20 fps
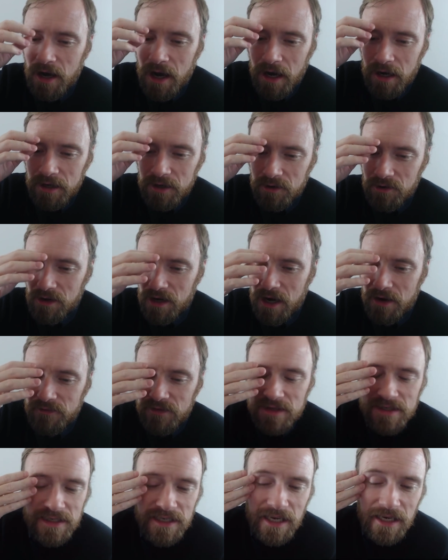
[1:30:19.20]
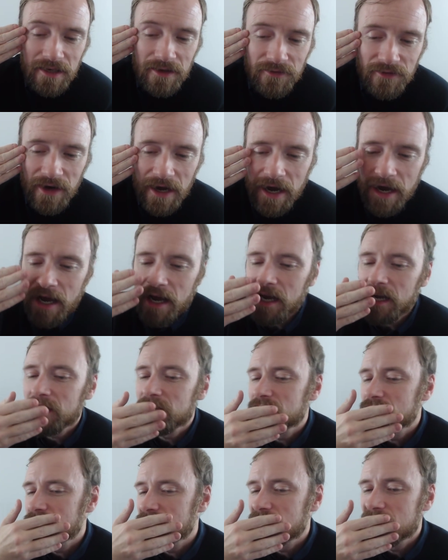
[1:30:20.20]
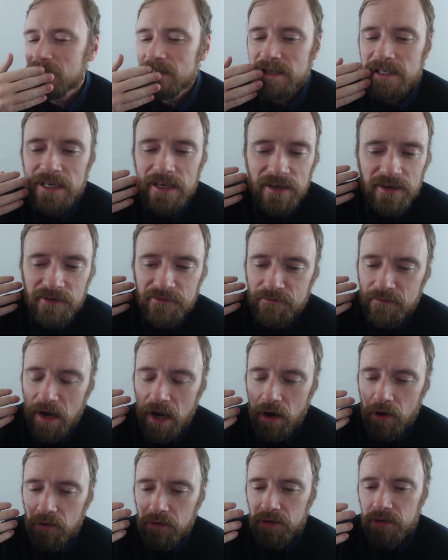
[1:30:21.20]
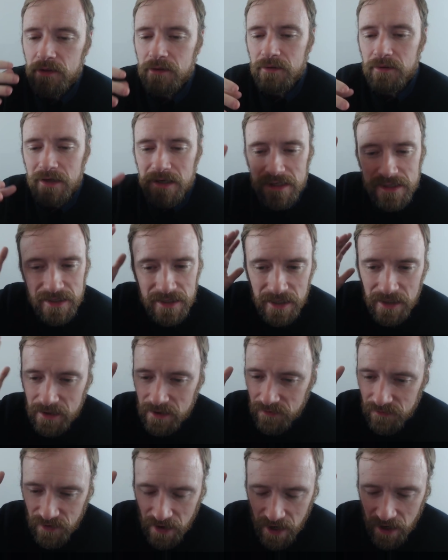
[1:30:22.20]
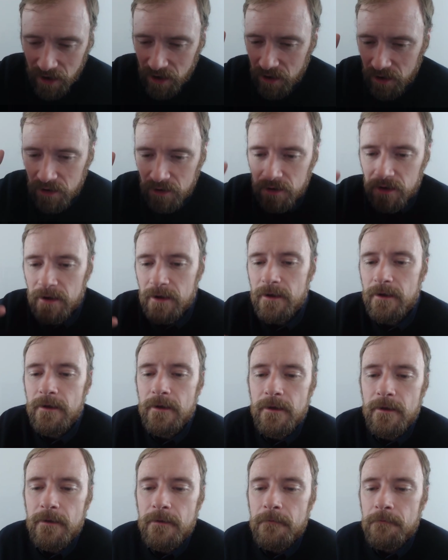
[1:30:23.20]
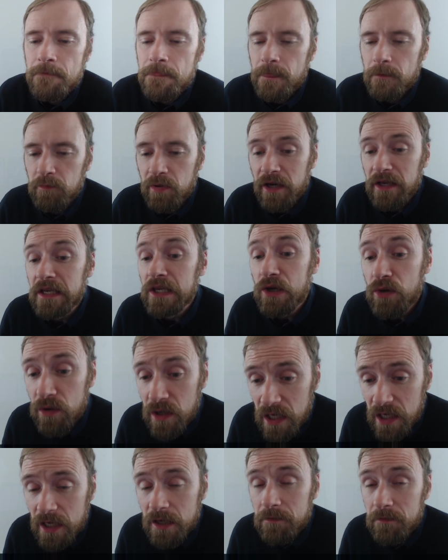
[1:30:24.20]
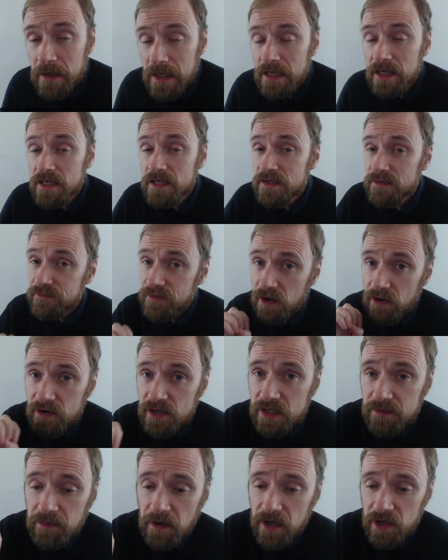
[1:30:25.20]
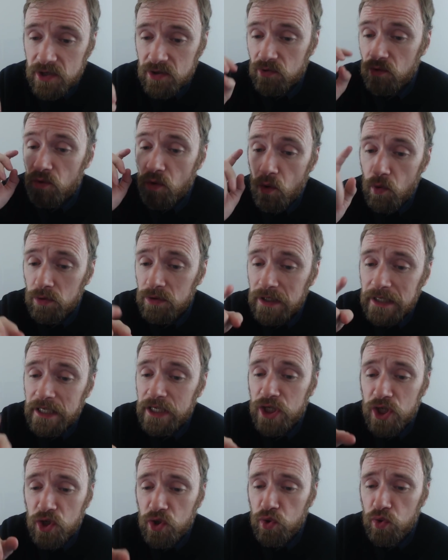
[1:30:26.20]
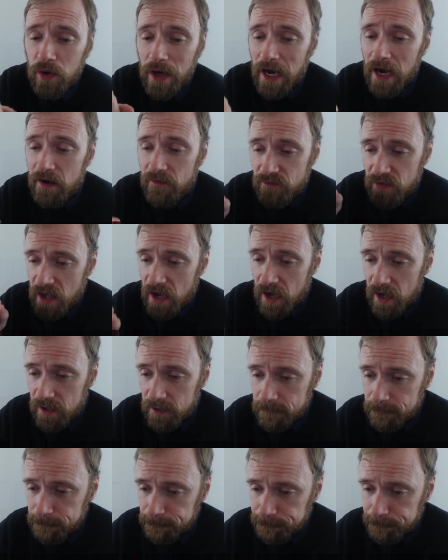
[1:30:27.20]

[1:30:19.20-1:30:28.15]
You could have distinctive eyes or distinctive mouth or distinctive hair, but unique means very special. Only you have that.